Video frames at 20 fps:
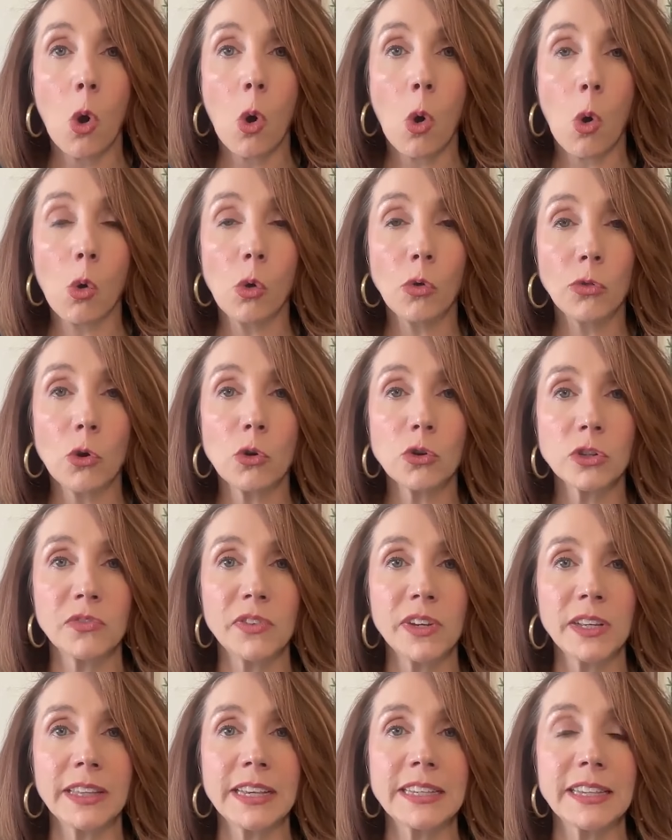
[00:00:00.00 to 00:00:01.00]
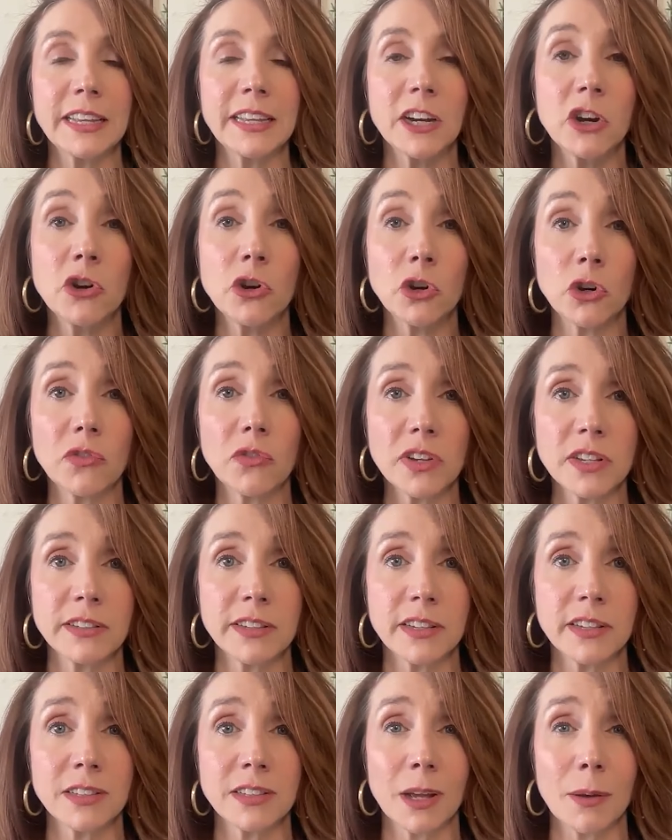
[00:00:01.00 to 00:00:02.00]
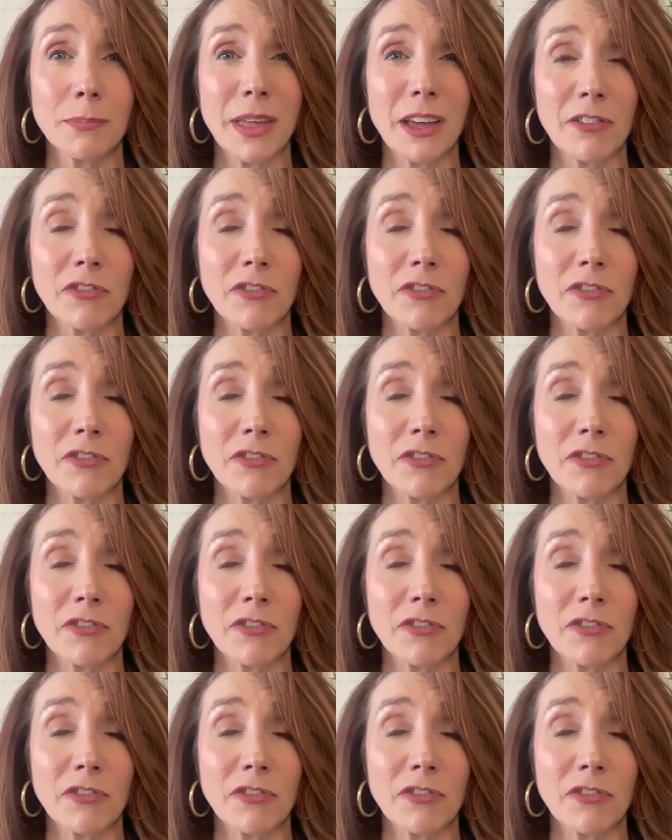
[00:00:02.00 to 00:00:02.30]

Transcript: hold those feelings in a nervous system that,